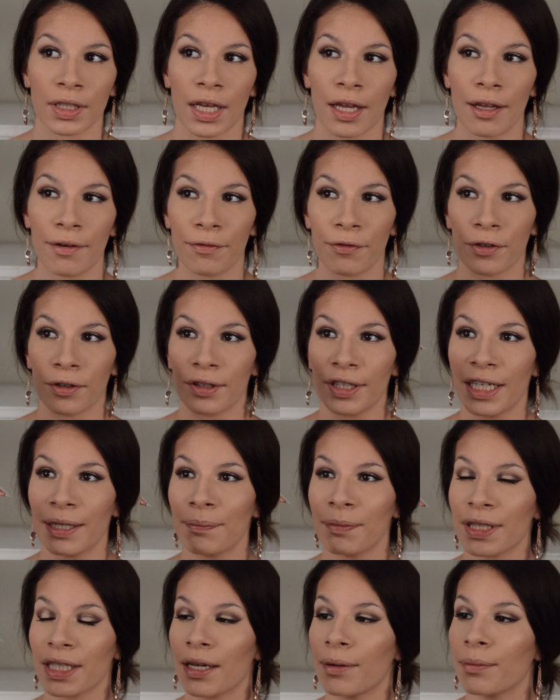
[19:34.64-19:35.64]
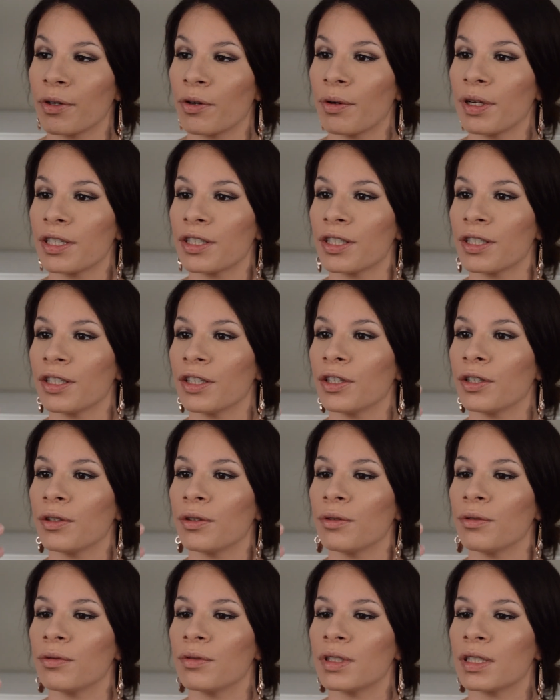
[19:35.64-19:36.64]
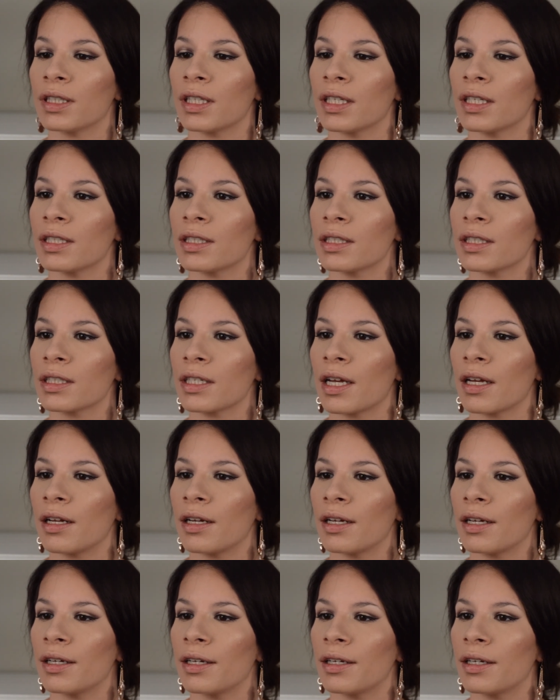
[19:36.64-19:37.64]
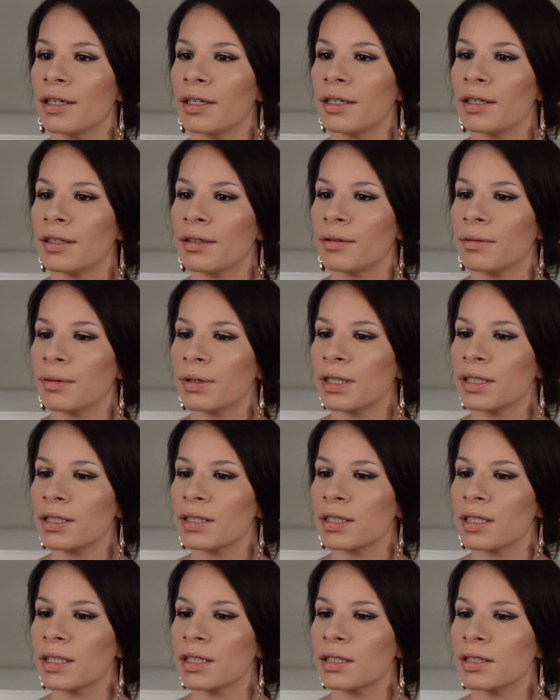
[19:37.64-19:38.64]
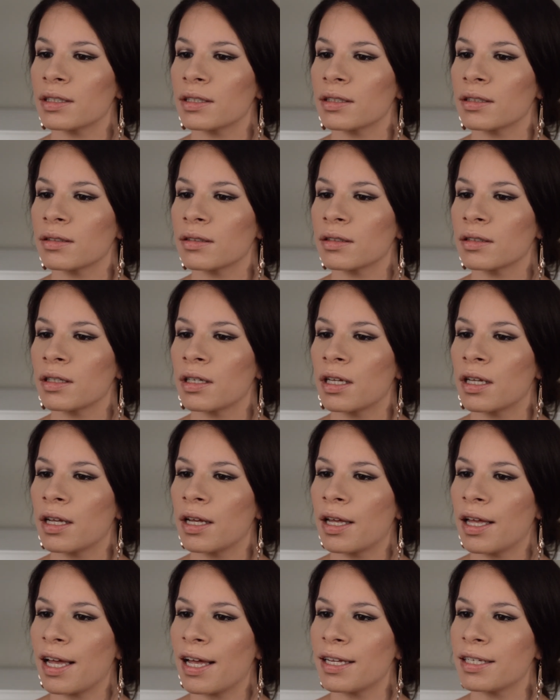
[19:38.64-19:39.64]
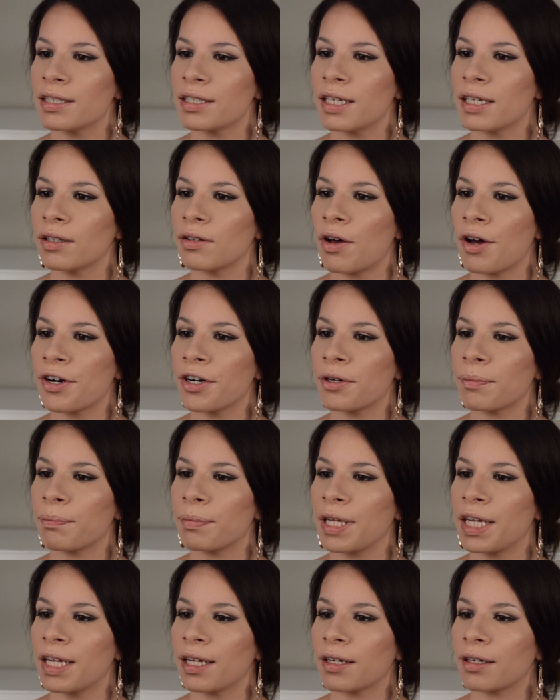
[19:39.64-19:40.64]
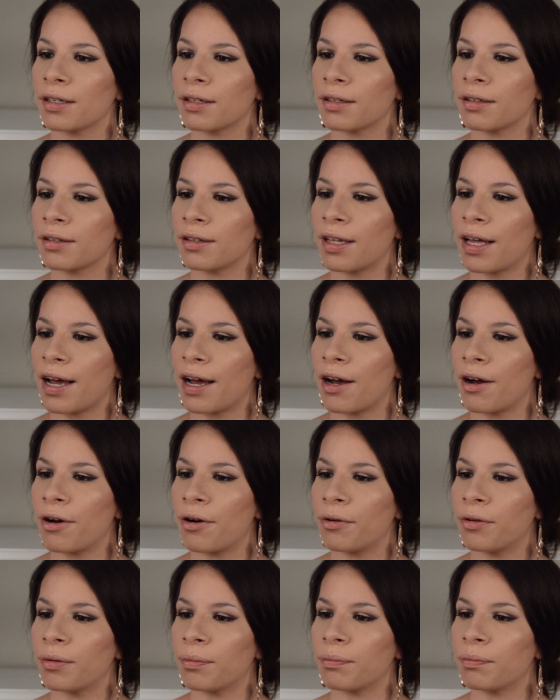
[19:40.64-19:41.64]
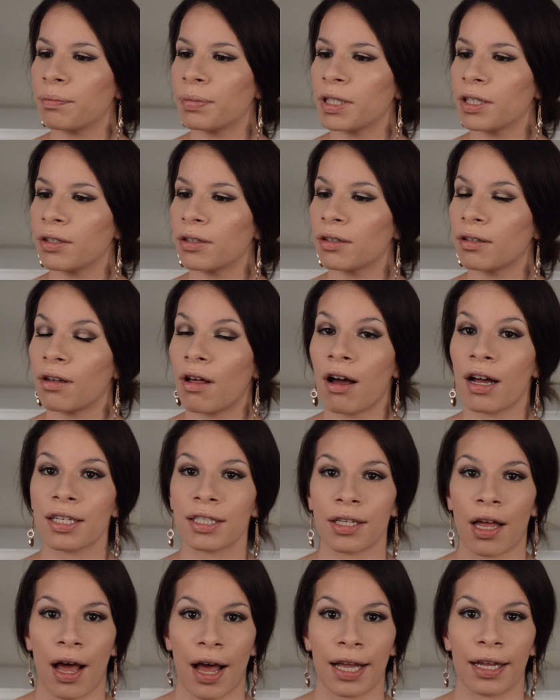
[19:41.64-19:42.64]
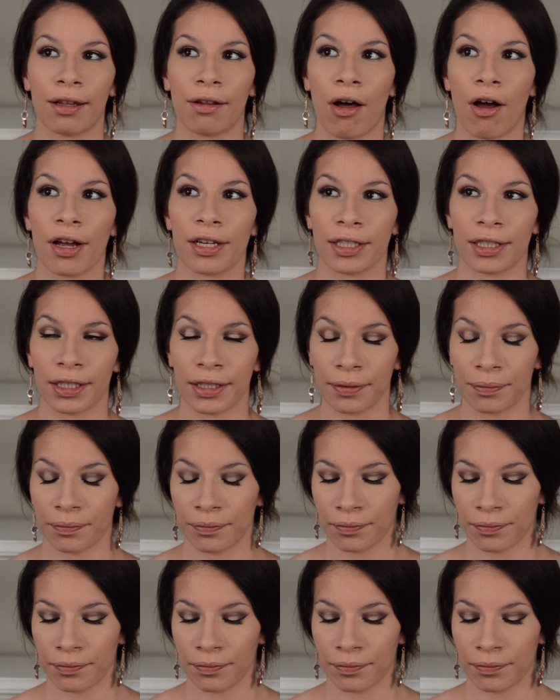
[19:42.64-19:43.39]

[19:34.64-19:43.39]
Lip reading: And for lips, I'm going to use this, what is this? Estee Lauder Pink Cloud Pure Gloss High Gloss.